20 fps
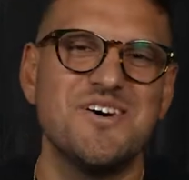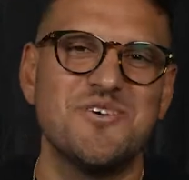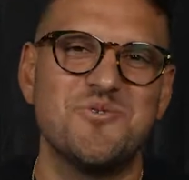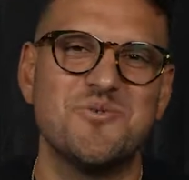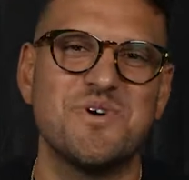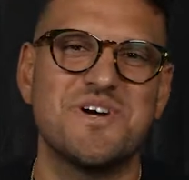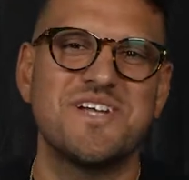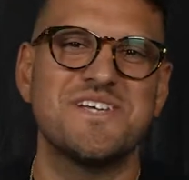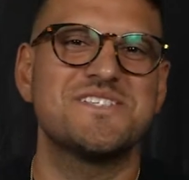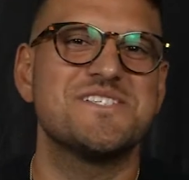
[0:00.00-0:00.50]

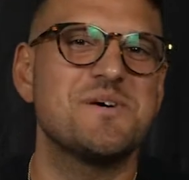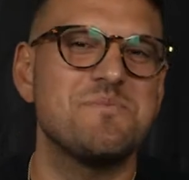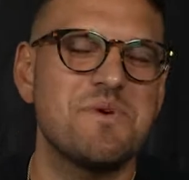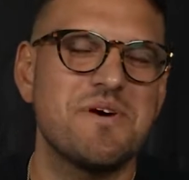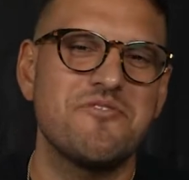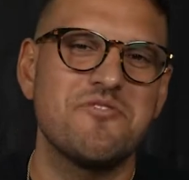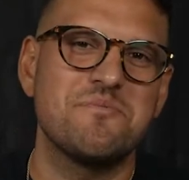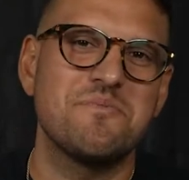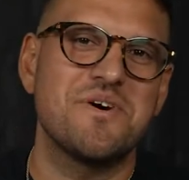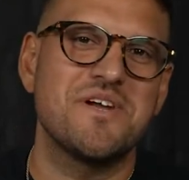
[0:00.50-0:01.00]
What is up,
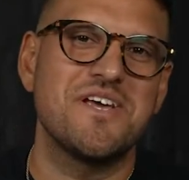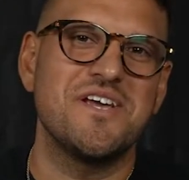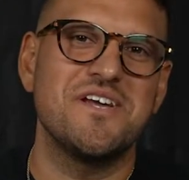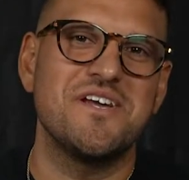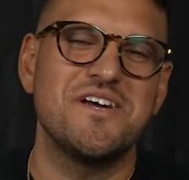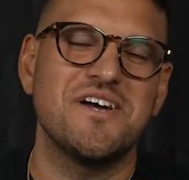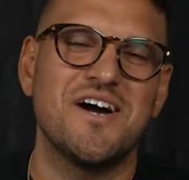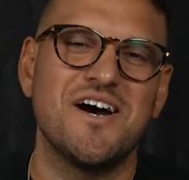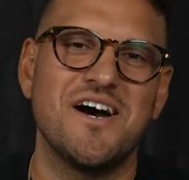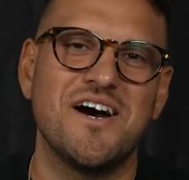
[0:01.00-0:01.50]

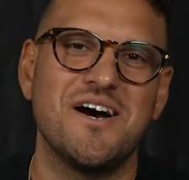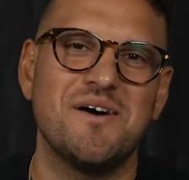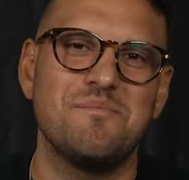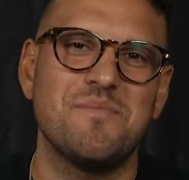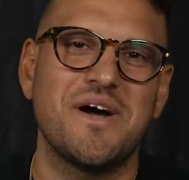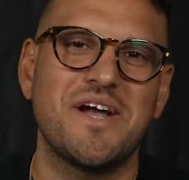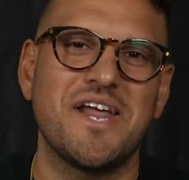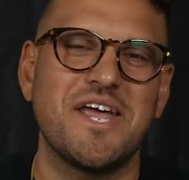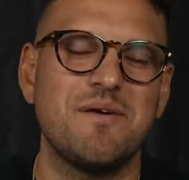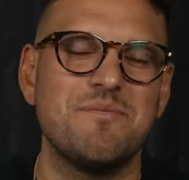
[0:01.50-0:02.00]
everybody? Uh,
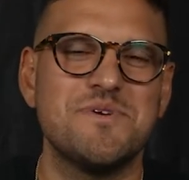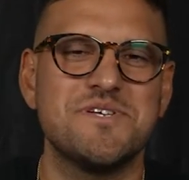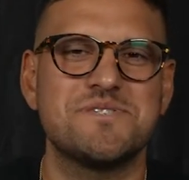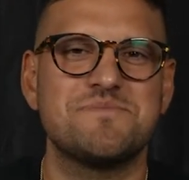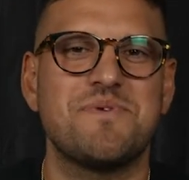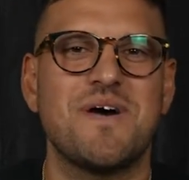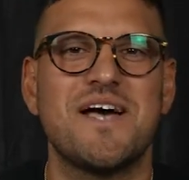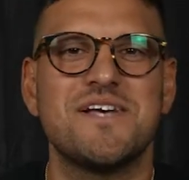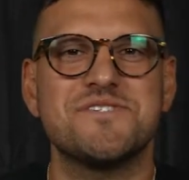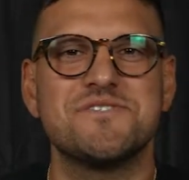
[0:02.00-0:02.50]
my name
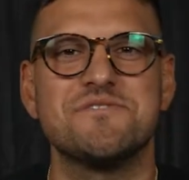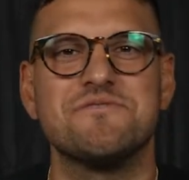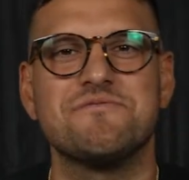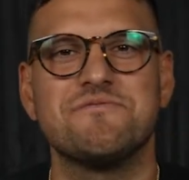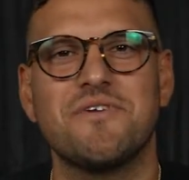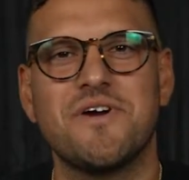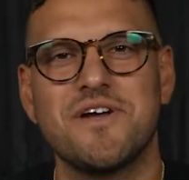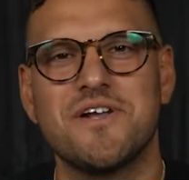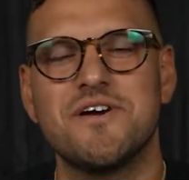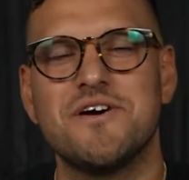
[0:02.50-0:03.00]
is Pastor
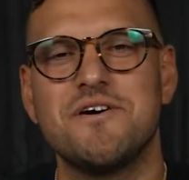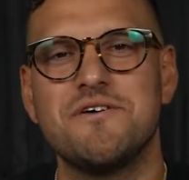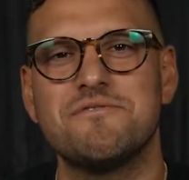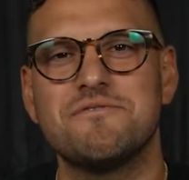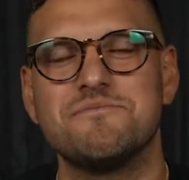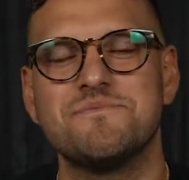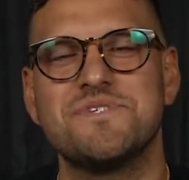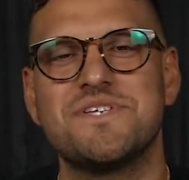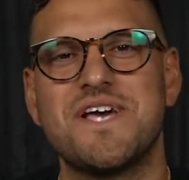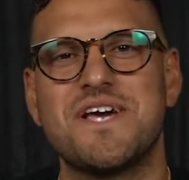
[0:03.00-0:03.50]
Fredo
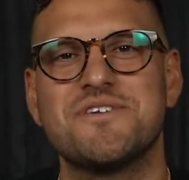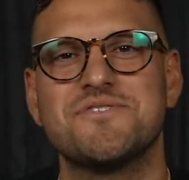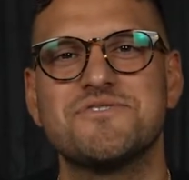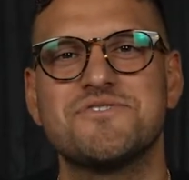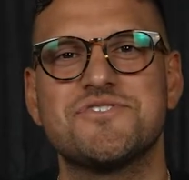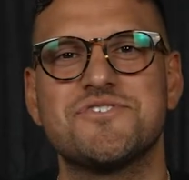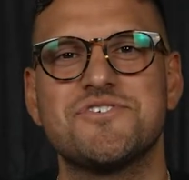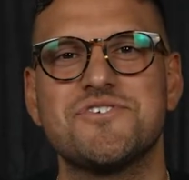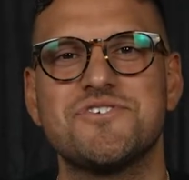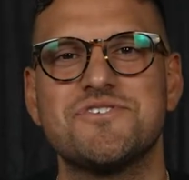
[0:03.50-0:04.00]
from
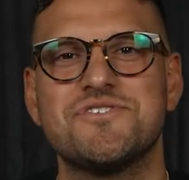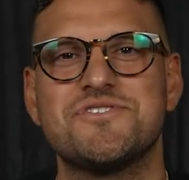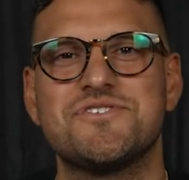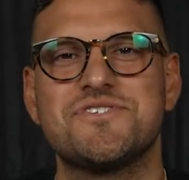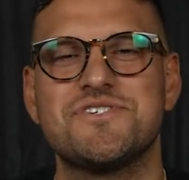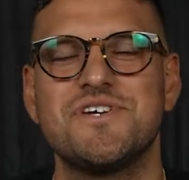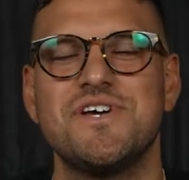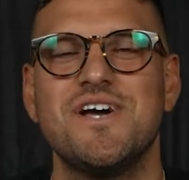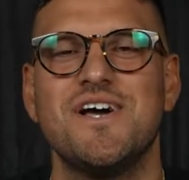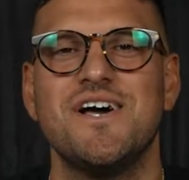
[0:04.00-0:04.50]
Sandals
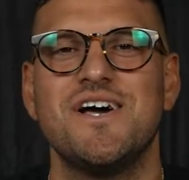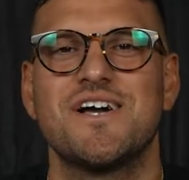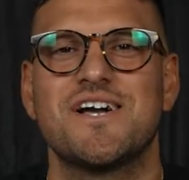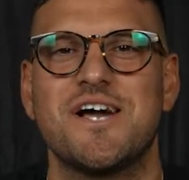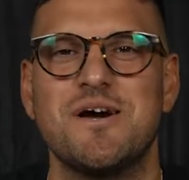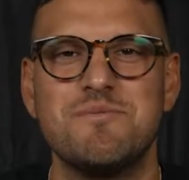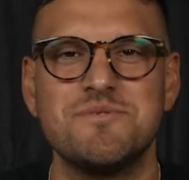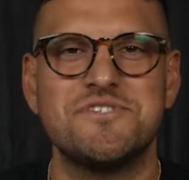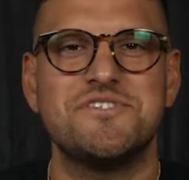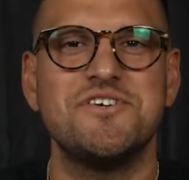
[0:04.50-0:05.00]
Church,
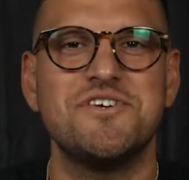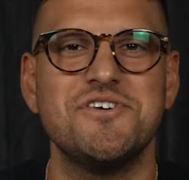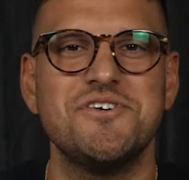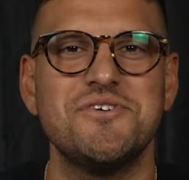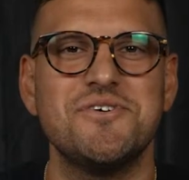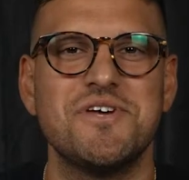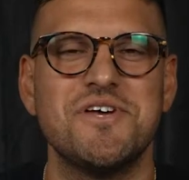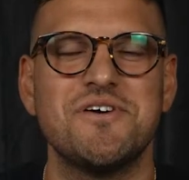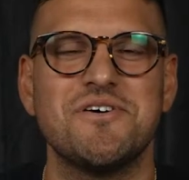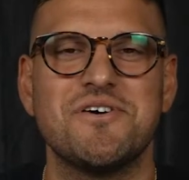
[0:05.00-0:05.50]
coming to
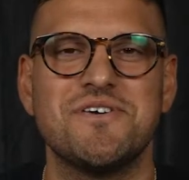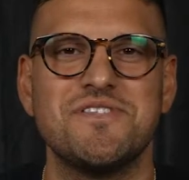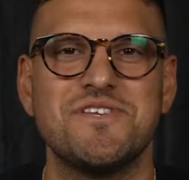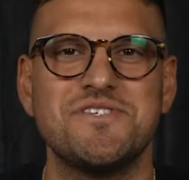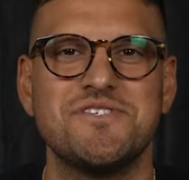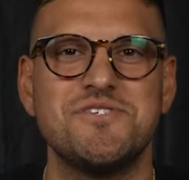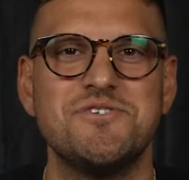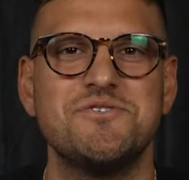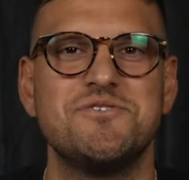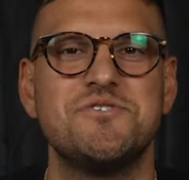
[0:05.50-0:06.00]
you here on
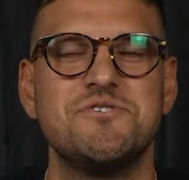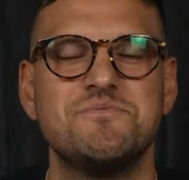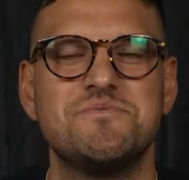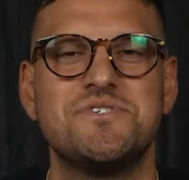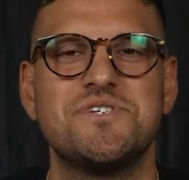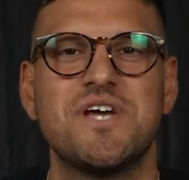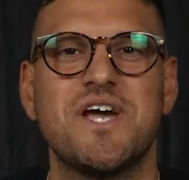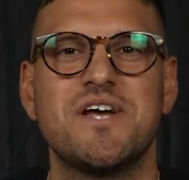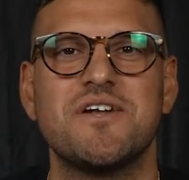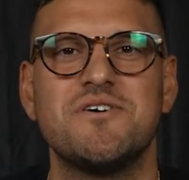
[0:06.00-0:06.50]
this YouTube
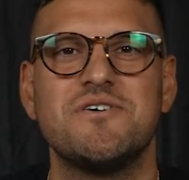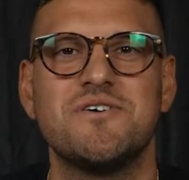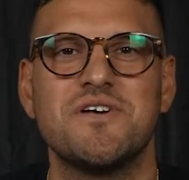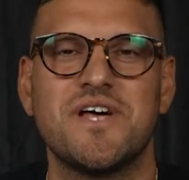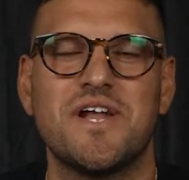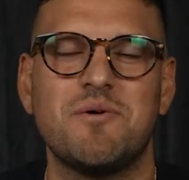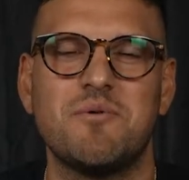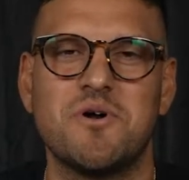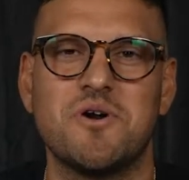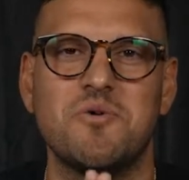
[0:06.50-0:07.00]
channel,
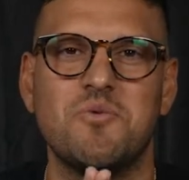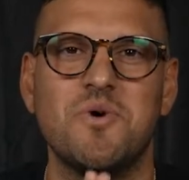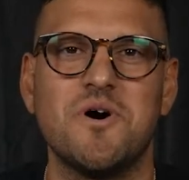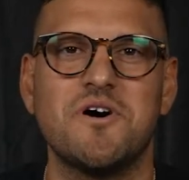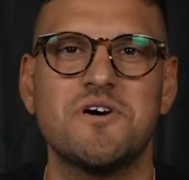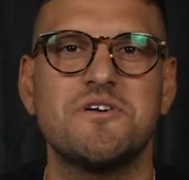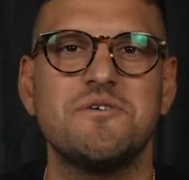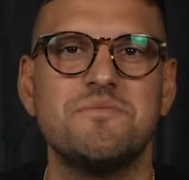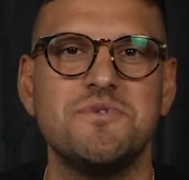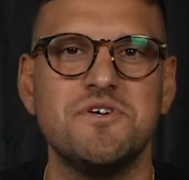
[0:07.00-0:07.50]
and I want to
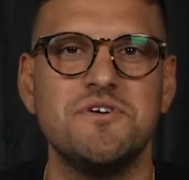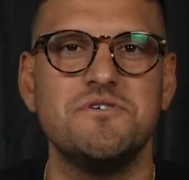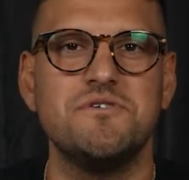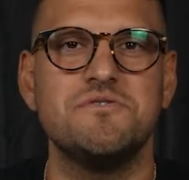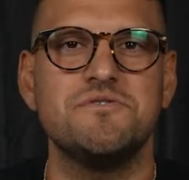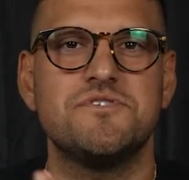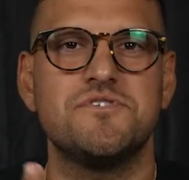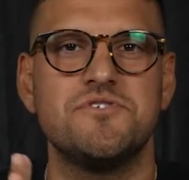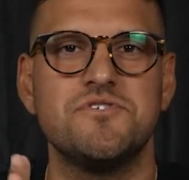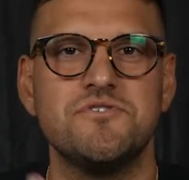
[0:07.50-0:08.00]
welcome
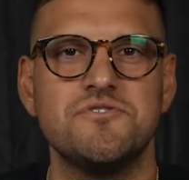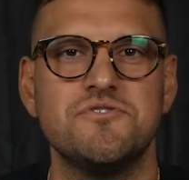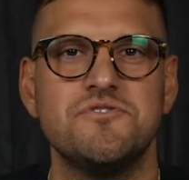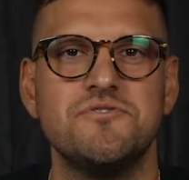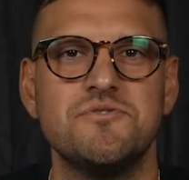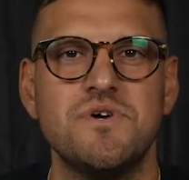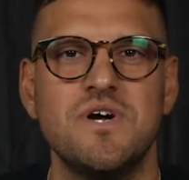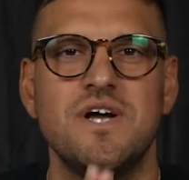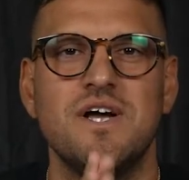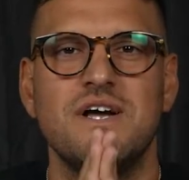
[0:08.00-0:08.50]
you to
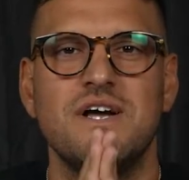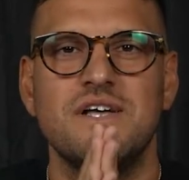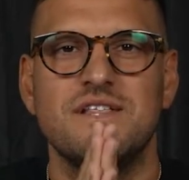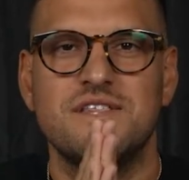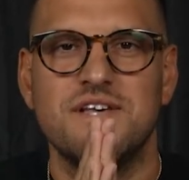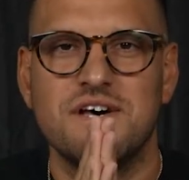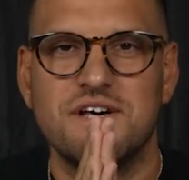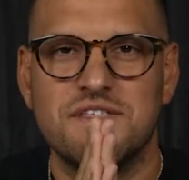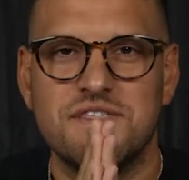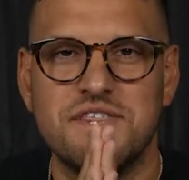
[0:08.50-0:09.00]

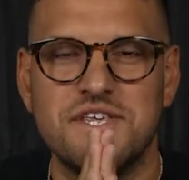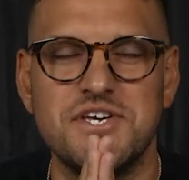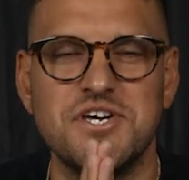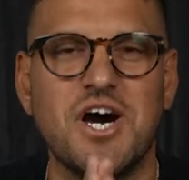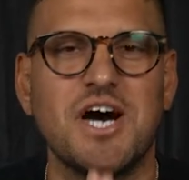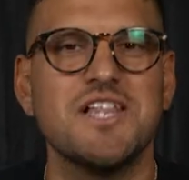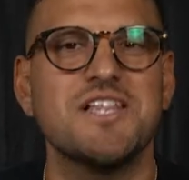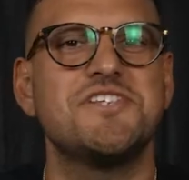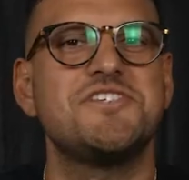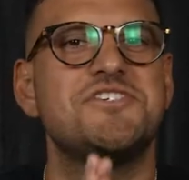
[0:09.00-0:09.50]
the
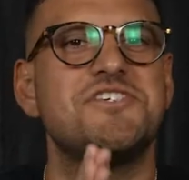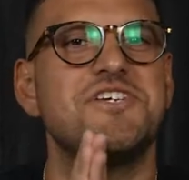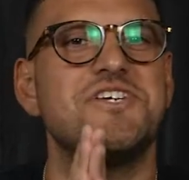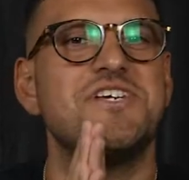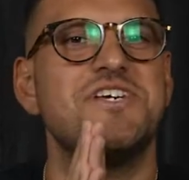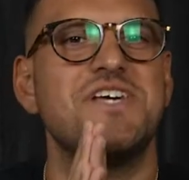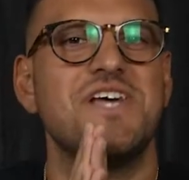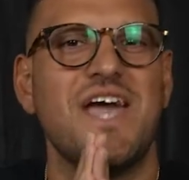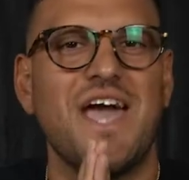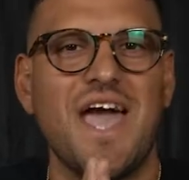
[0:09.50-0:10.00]

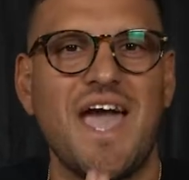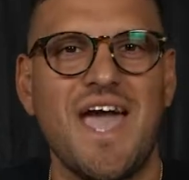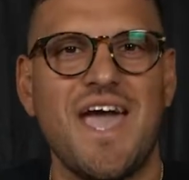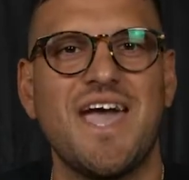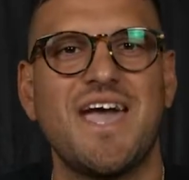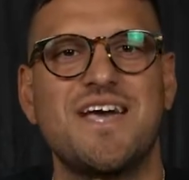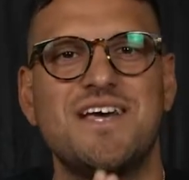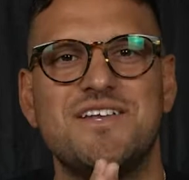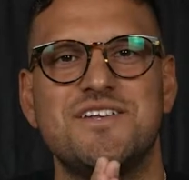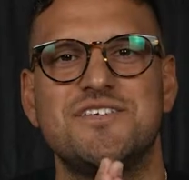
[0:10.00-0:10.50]
Theology
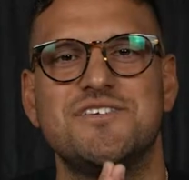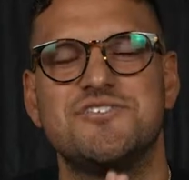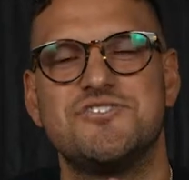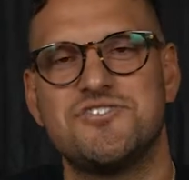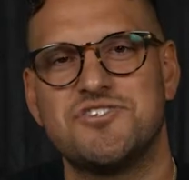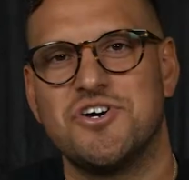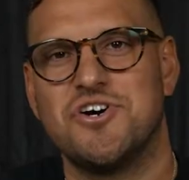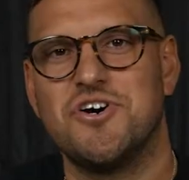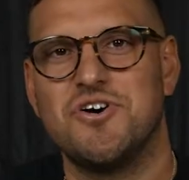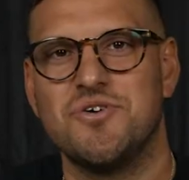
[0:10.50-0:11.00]
and
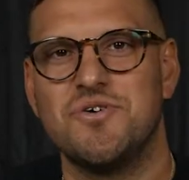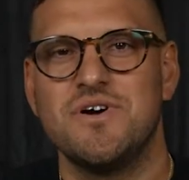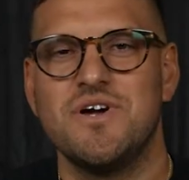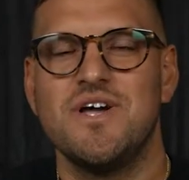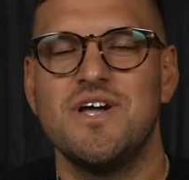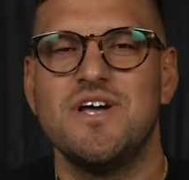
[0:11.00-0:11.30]
Show.